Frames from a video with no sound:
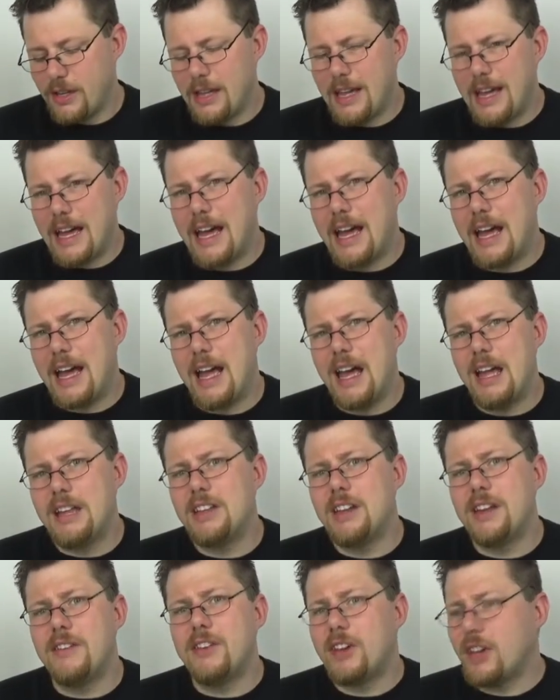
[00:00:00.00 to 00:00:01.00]
And
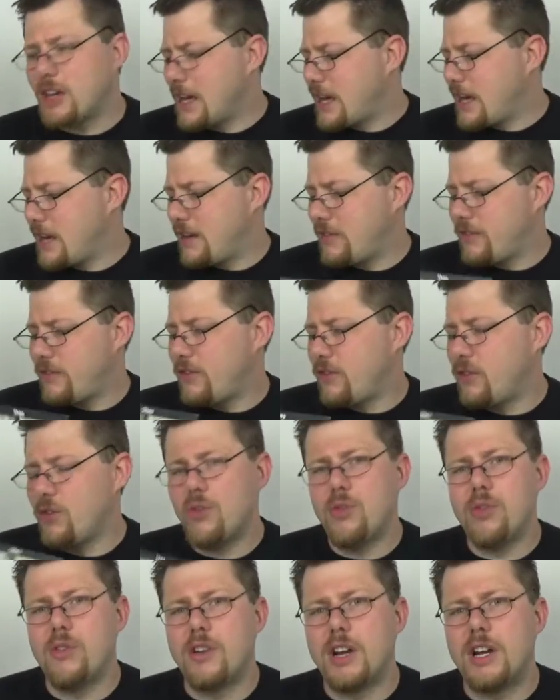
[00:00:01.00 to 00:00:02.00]
you're never going to have
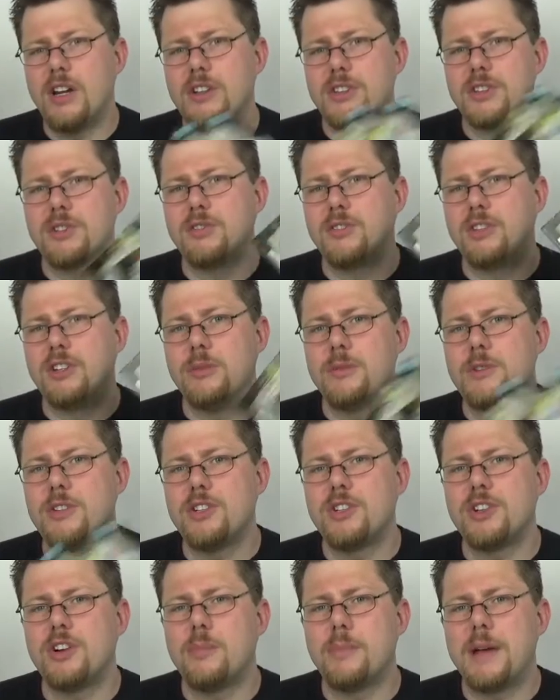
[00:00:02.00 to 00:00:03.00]
all the rehearsal rooms, the
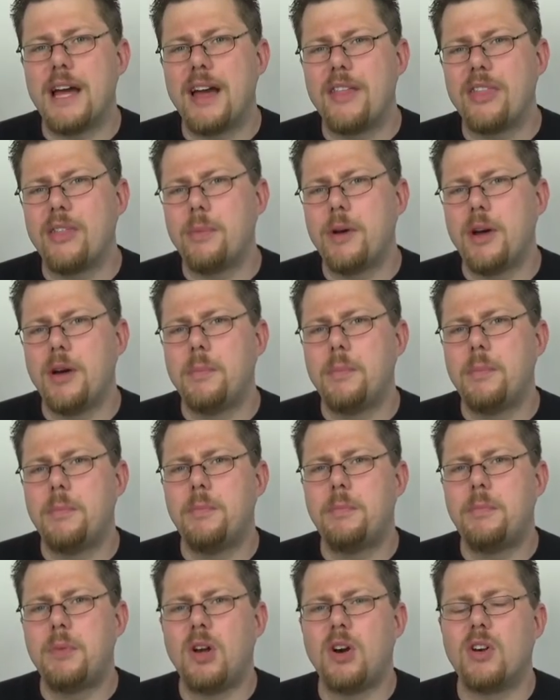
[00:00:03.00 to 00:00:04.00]
shop and the pub
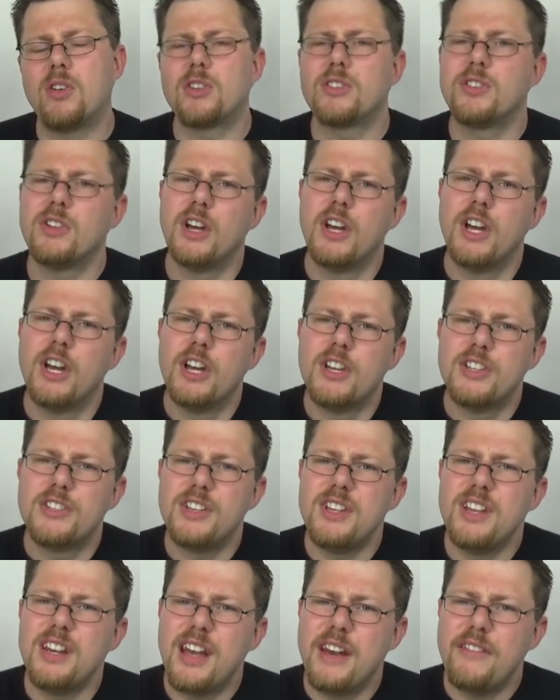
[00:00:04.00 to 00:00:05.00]
blocked. So
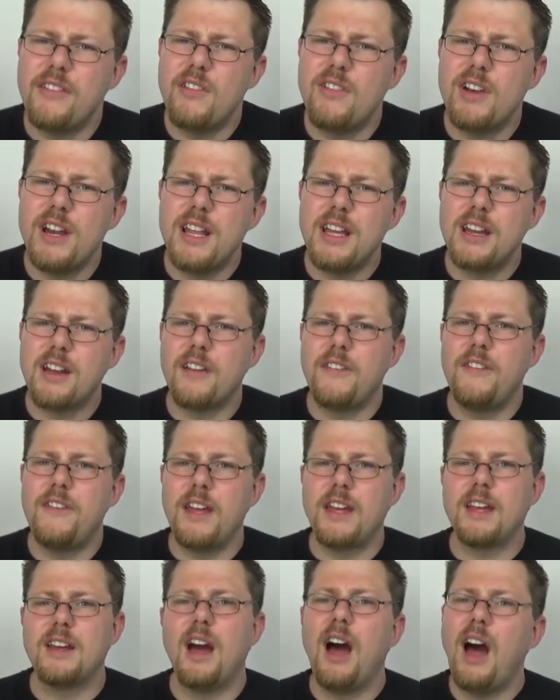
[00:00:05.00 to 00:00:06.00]
you're never really going to
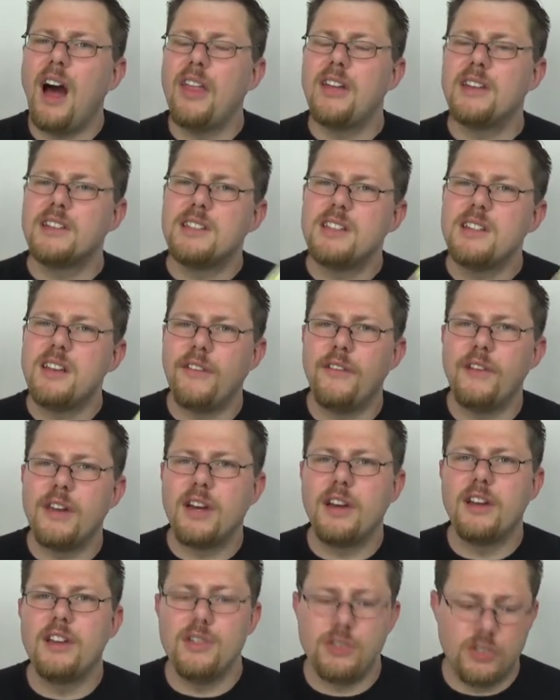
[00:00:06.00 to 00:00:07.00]
think, oh, there's nothing
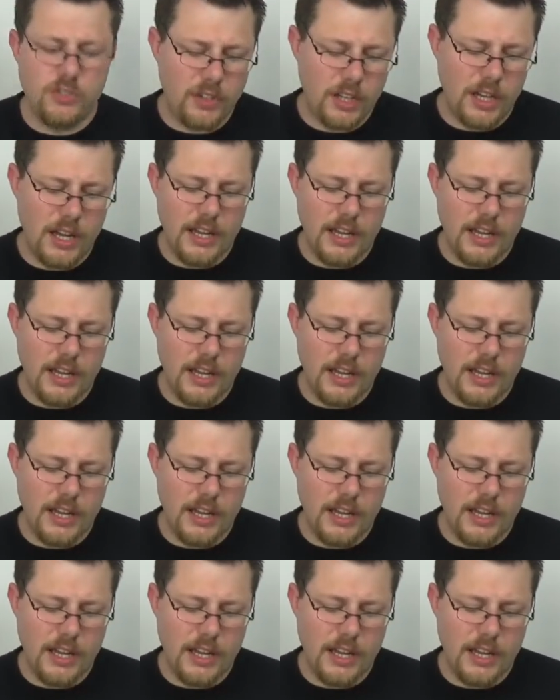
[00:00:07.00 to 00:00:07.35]
useful I